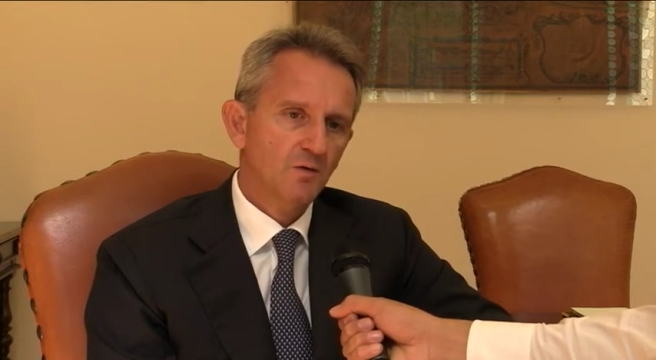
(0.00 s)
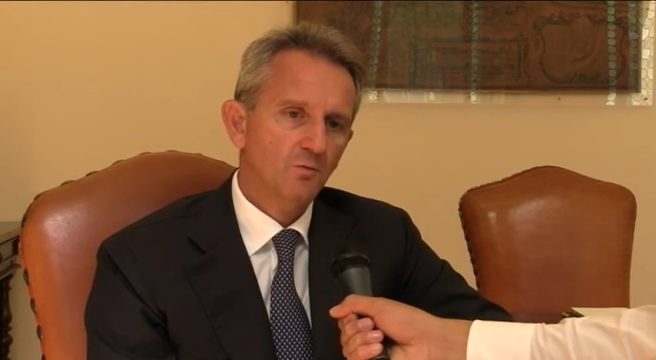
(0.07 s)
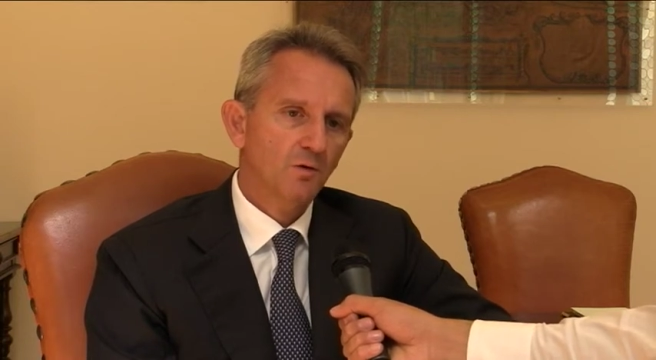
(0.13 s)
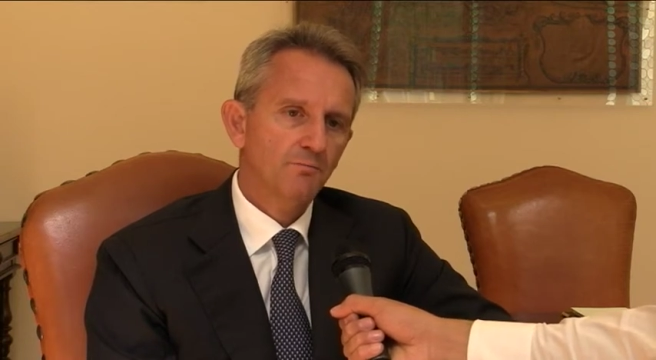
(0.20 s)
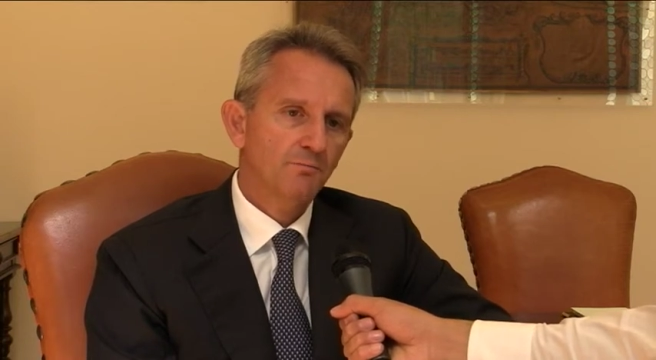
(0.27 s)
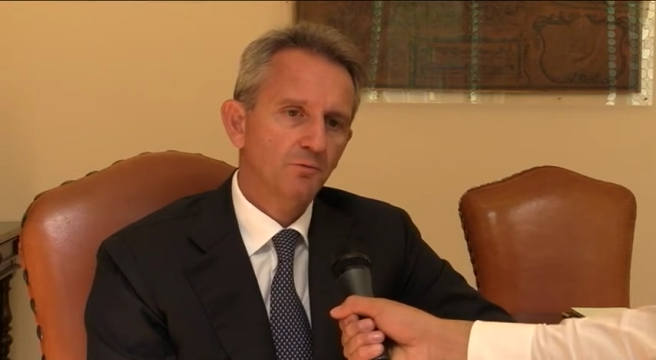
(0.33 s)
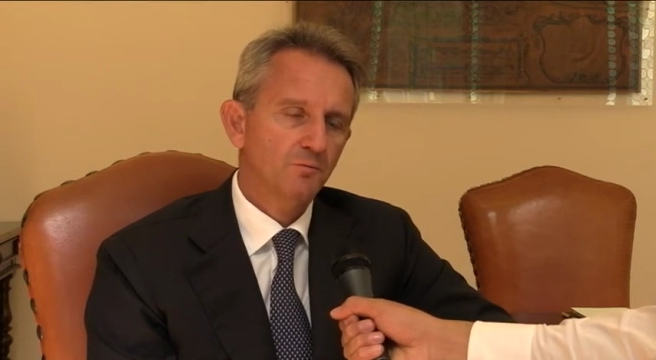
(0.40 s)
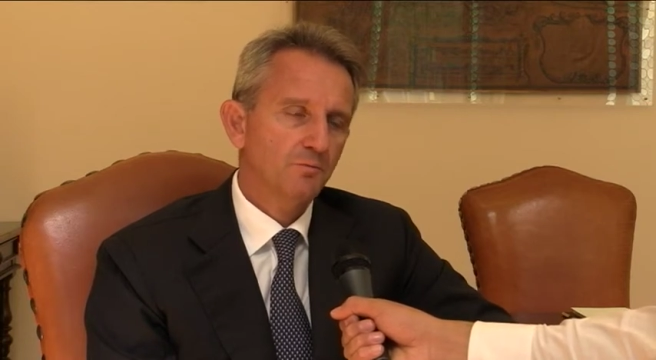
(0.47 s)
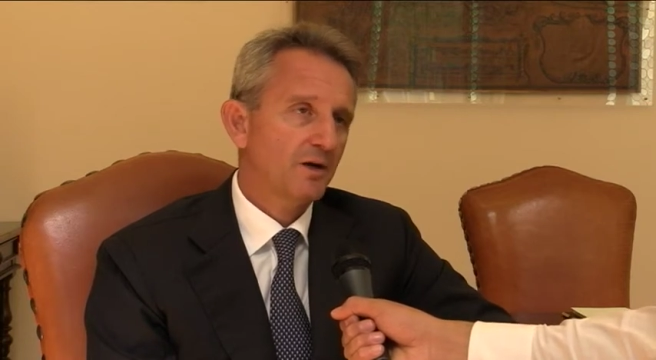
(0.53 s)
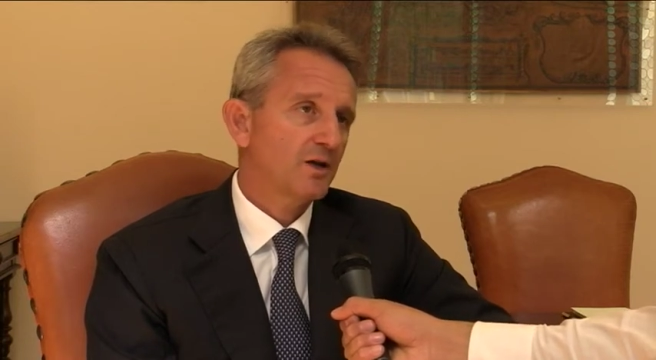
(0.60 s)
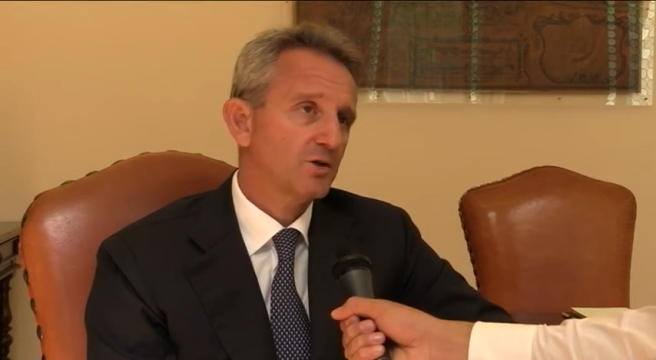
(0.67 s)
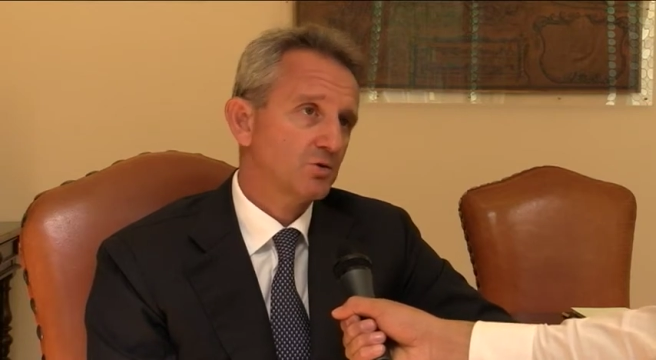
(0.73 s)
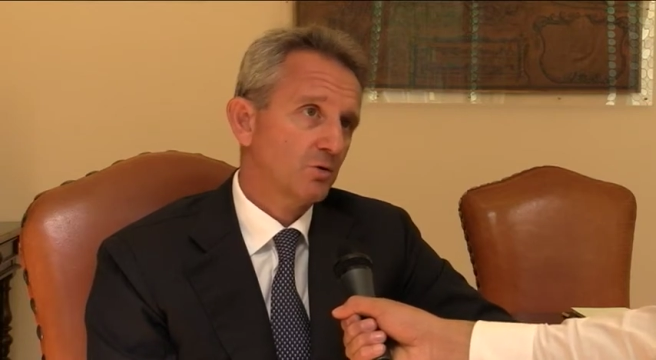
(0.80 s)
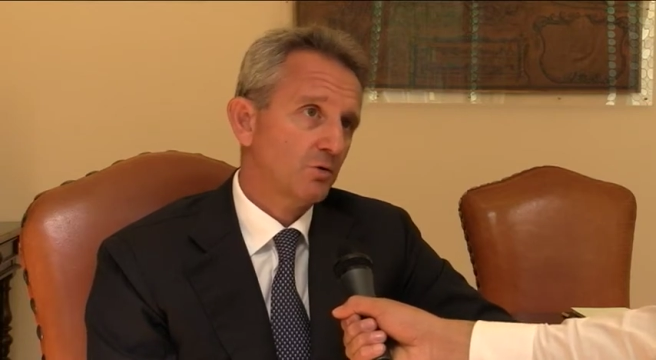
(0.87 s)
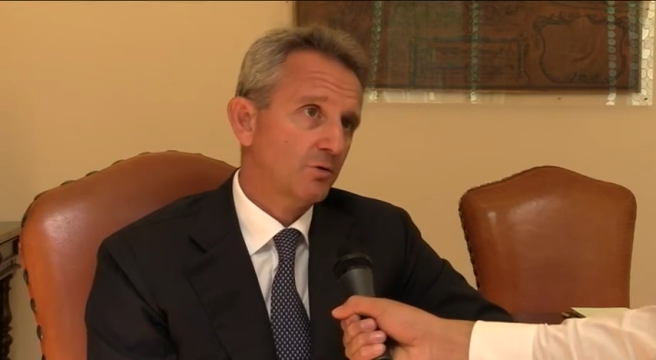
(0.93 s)
will put
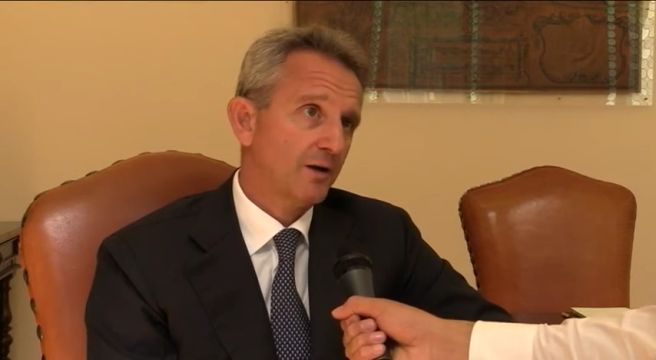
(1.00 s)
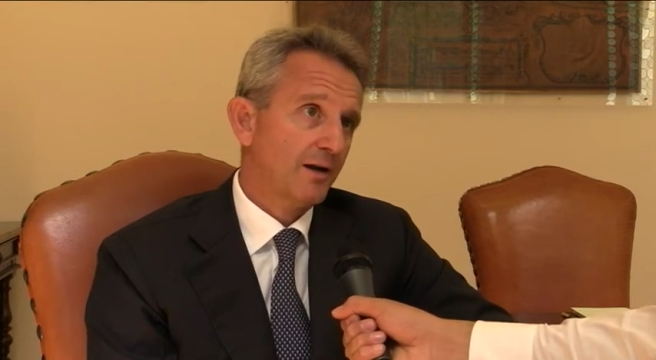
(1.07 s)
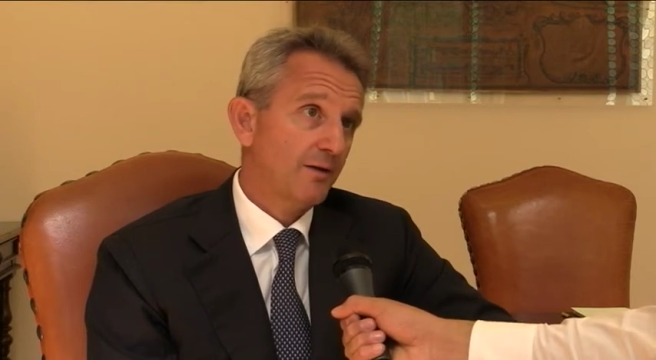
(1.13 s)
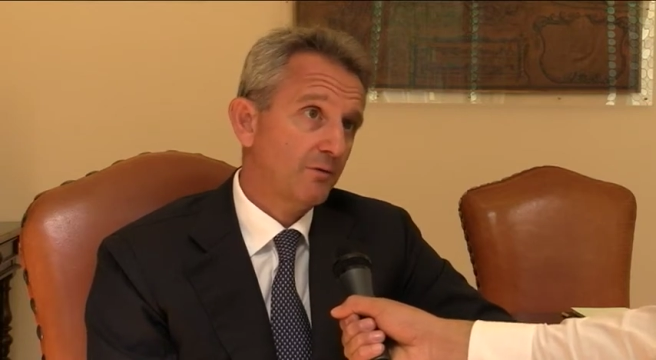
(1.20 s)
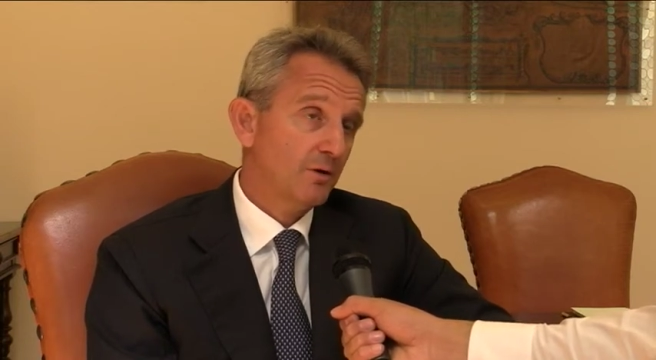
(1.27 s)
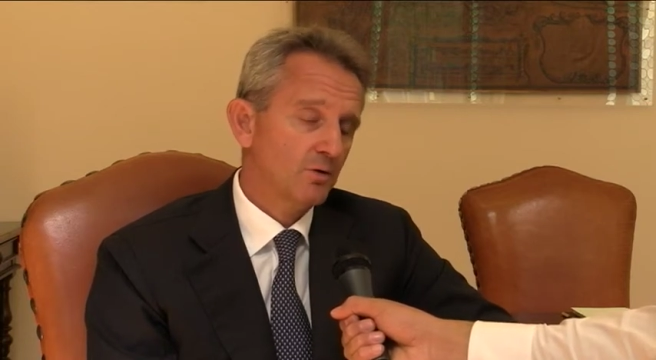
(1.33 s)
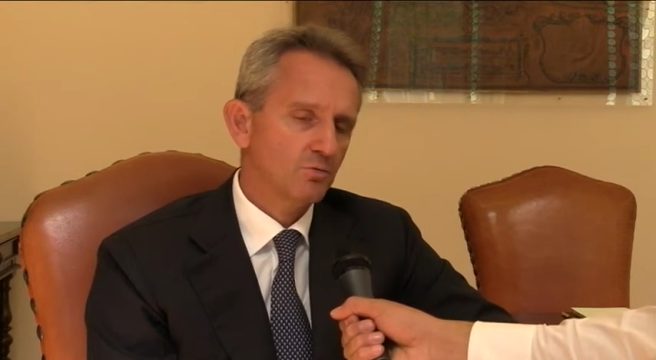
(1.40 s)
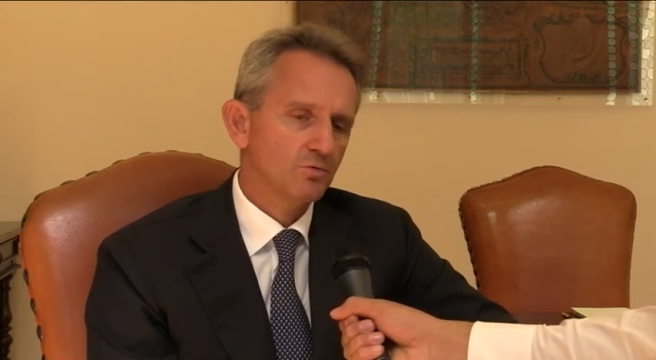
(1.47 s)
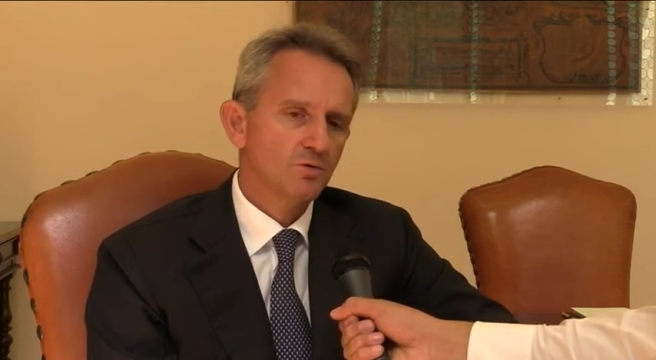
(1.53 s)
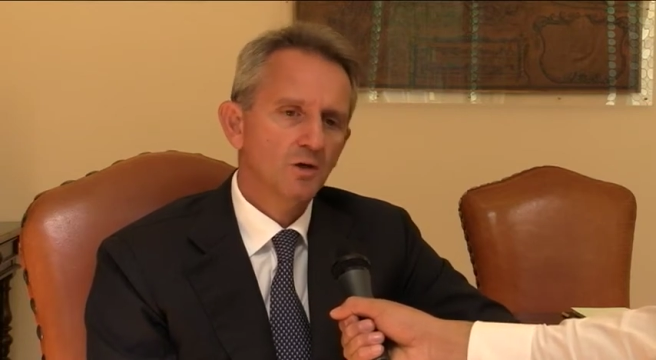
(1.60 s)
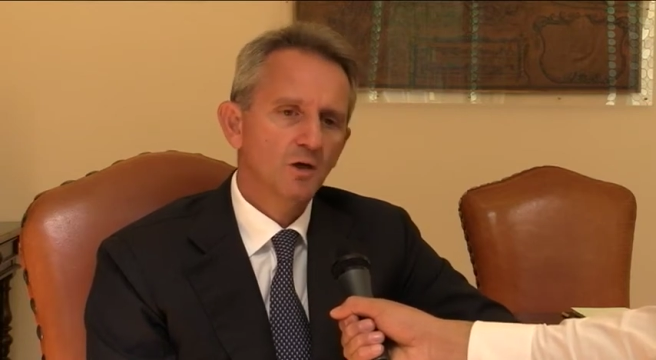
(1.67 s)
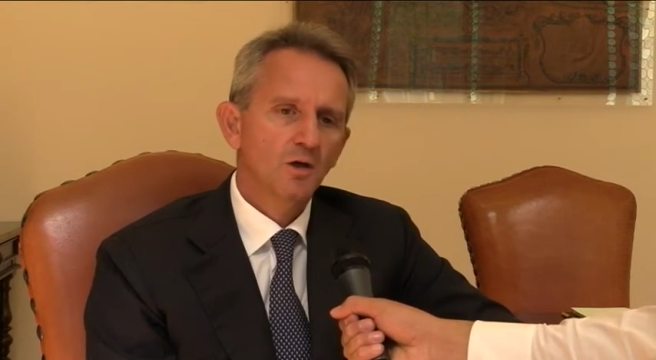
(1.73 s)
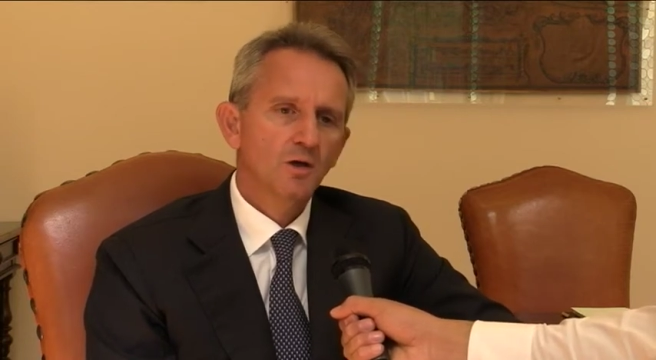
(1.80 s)
pressure on revenues.